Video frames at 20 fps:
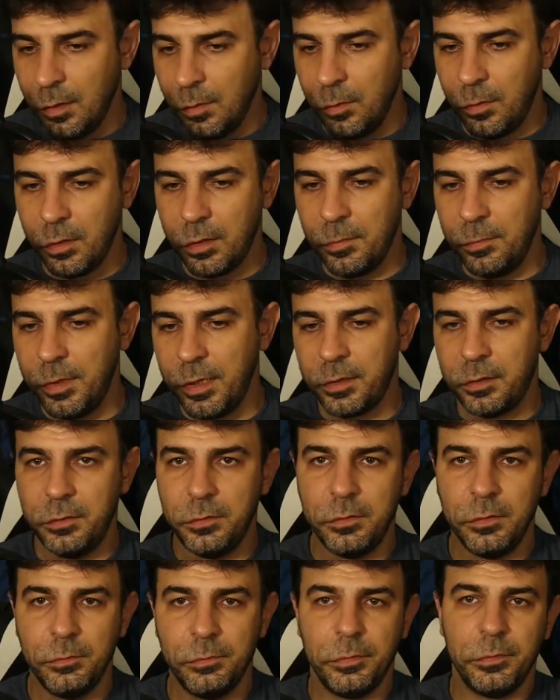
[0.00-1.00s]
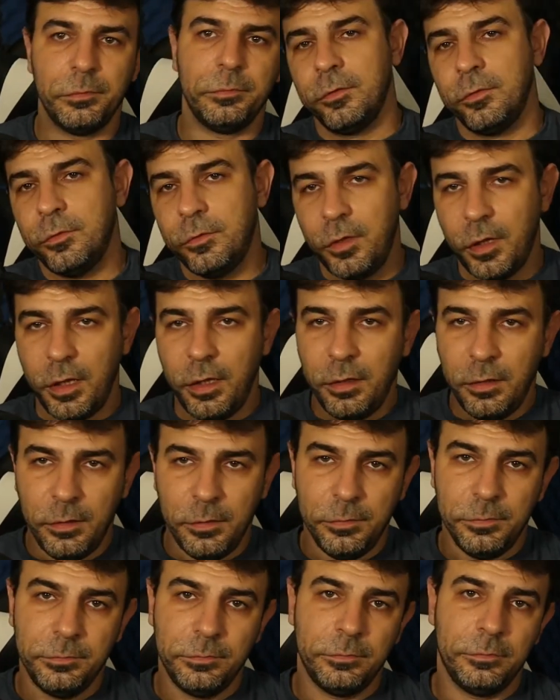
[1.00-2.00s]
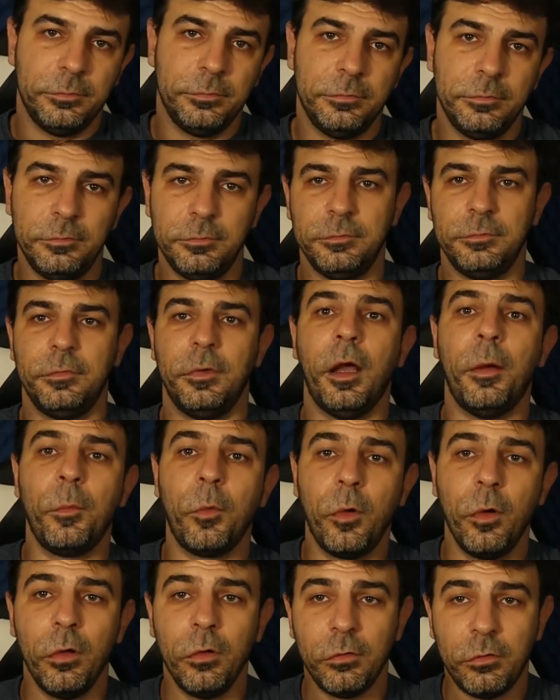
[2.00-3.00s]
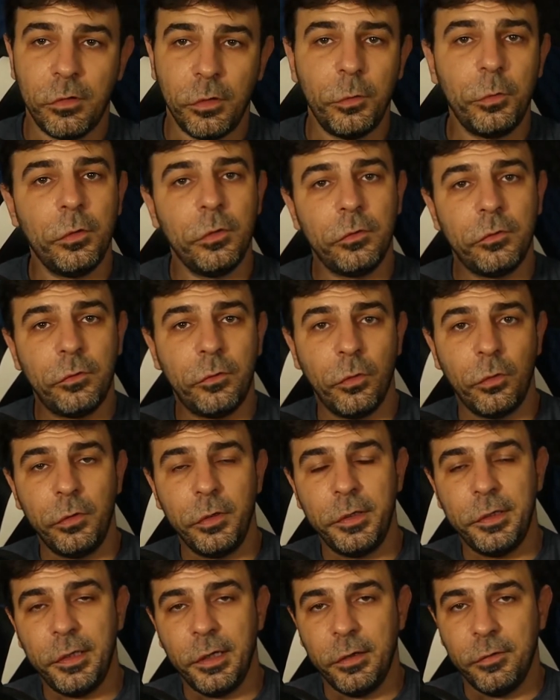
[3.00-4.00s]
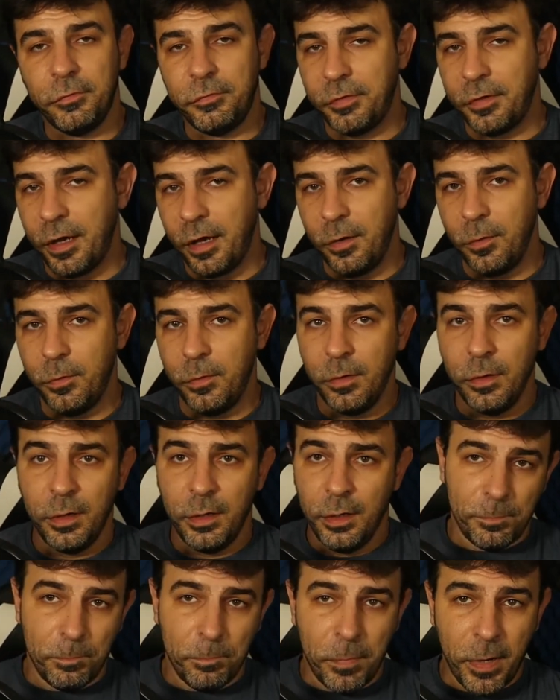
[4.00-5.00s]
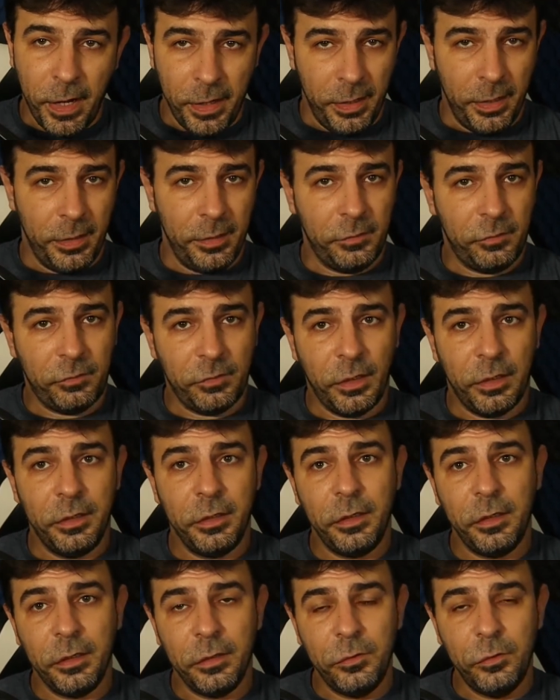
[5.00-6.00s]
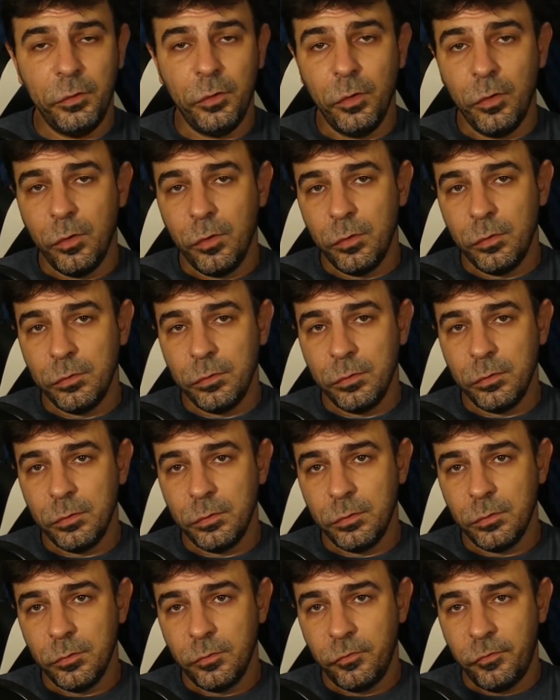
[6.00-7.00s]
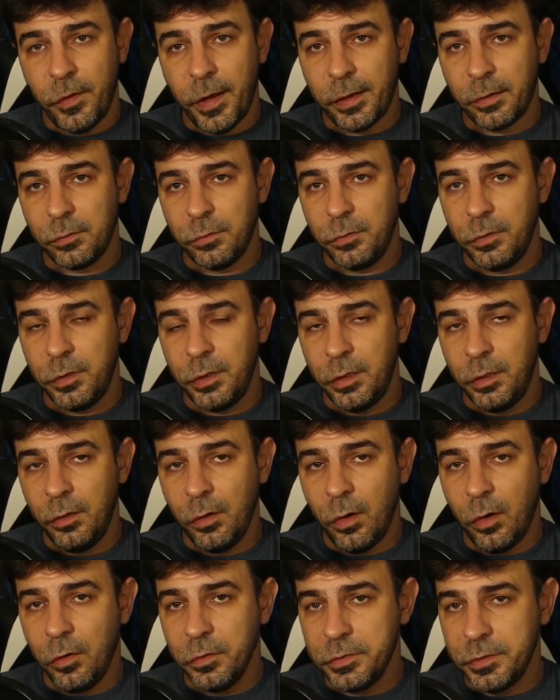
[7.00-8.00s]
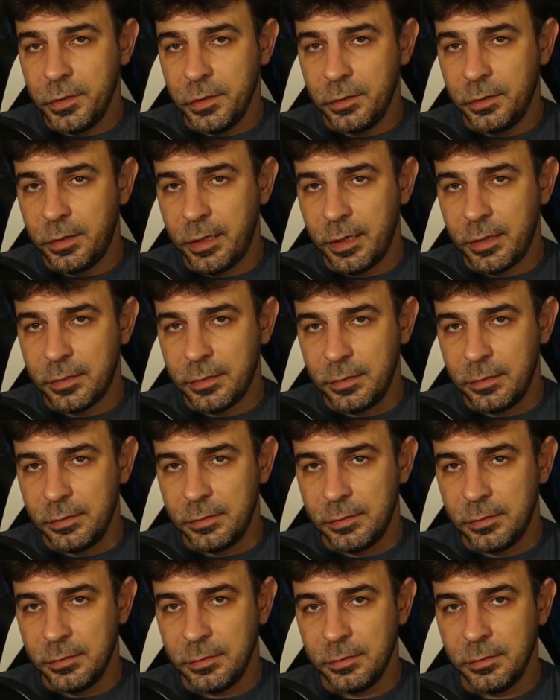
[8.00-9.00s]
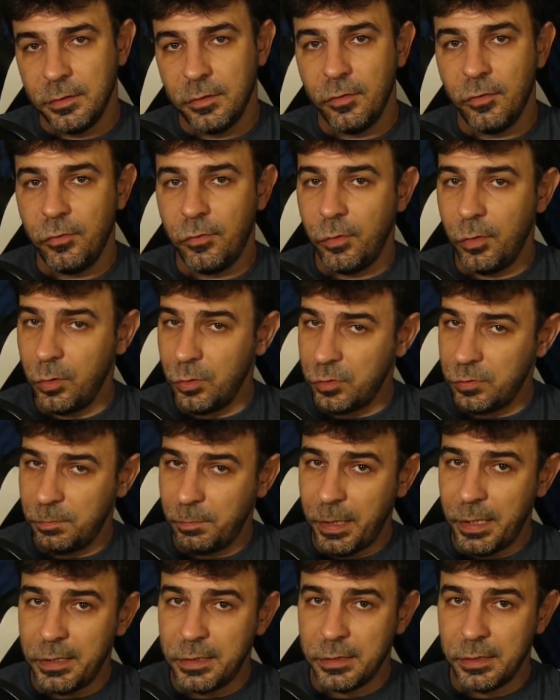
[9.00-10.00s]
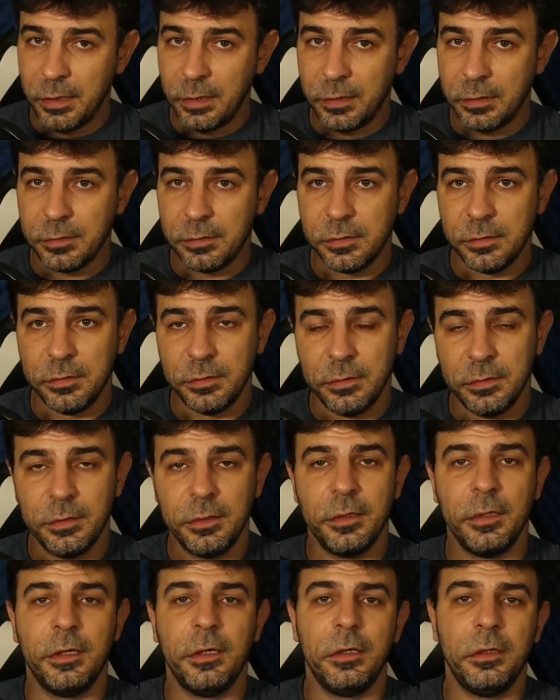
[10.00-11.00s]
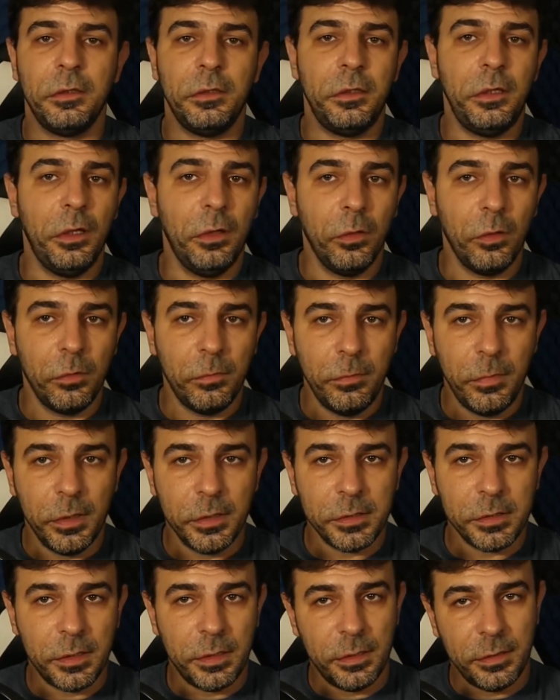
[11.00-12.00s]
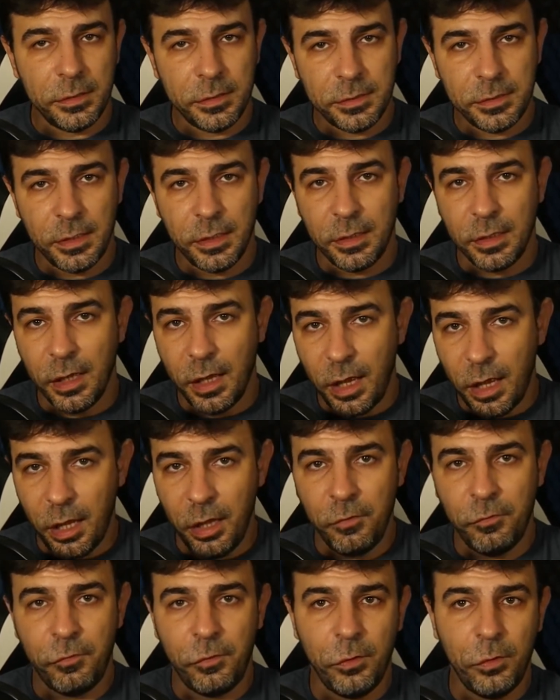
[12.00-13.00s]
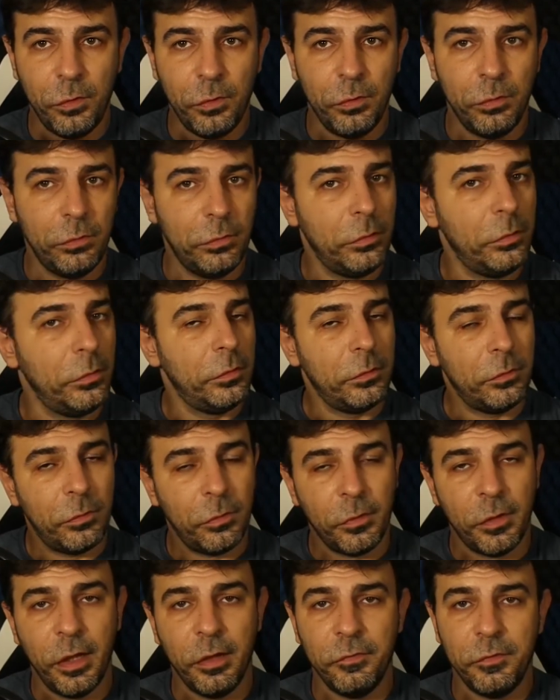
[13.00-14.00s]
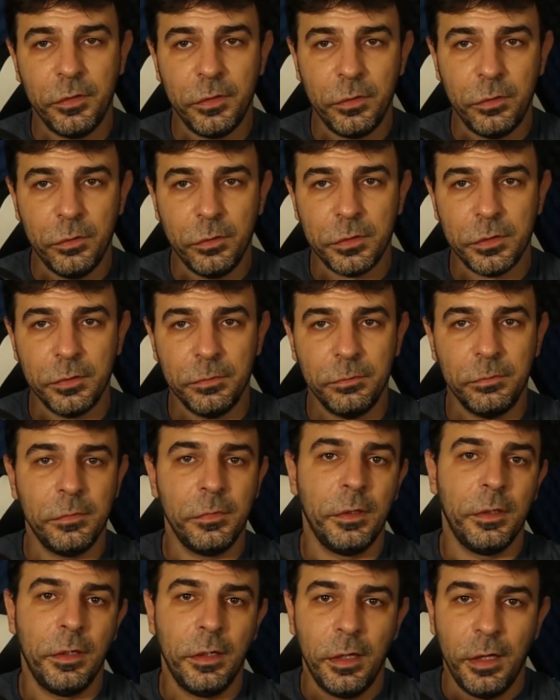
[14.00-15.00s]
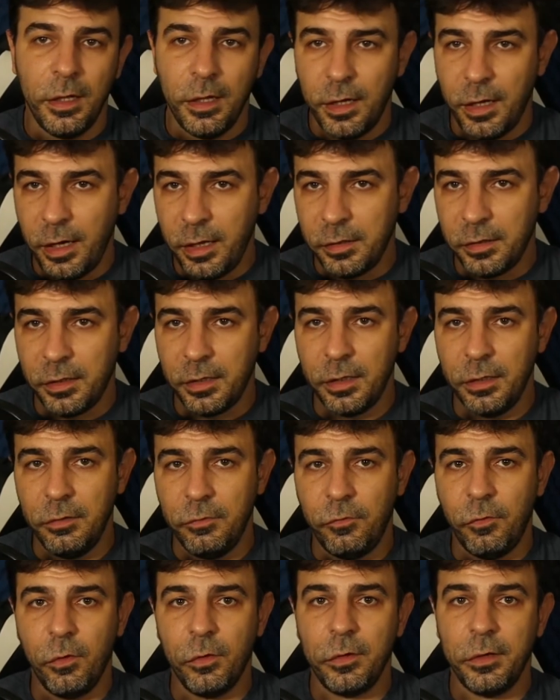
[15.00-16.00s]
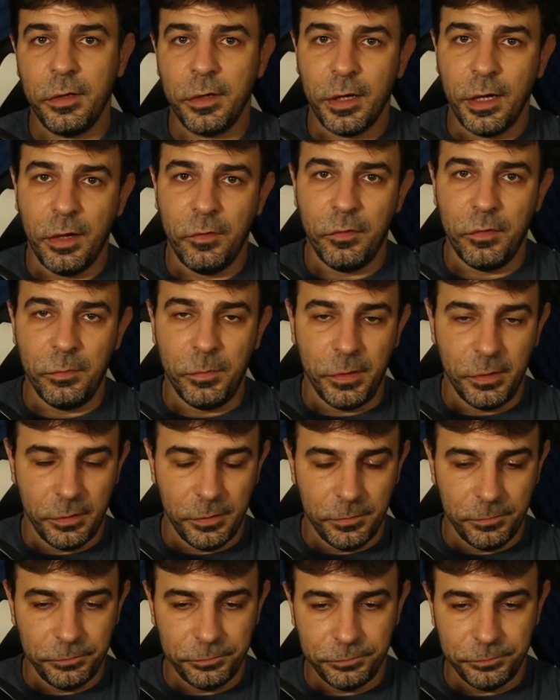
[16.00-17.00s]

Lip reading: Welcome back, YouTube. Today, I'm going to tell you a story of how, by starting a new factory in Austin, Texas for SpaceX, Elon Musk said F you to Gavin Newssom and California government.